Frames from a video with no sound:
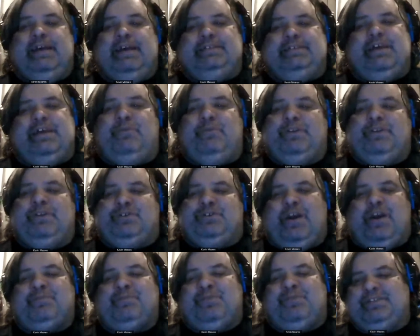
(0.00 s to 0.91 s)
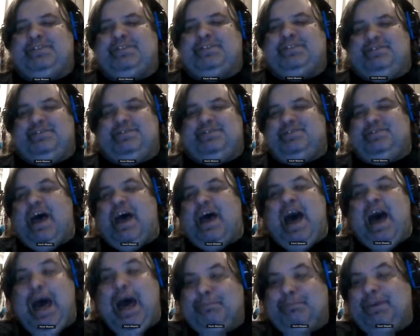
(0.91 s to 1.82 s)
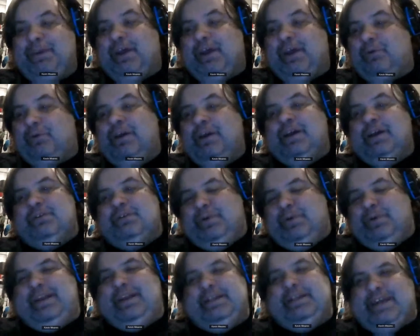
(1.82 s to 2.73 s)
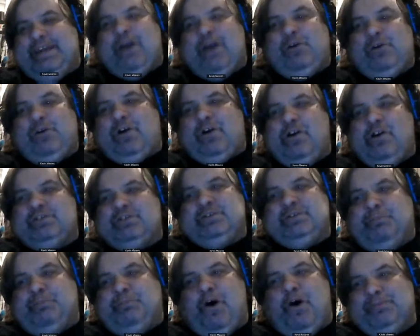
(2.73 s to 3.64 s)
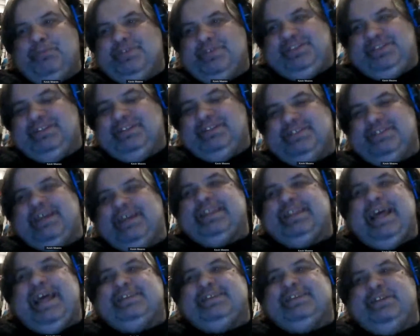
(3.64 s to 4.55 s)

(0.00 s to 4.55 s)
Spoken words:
that's not witchcraft. That's a hobby. Reading tarot cards and poems and things like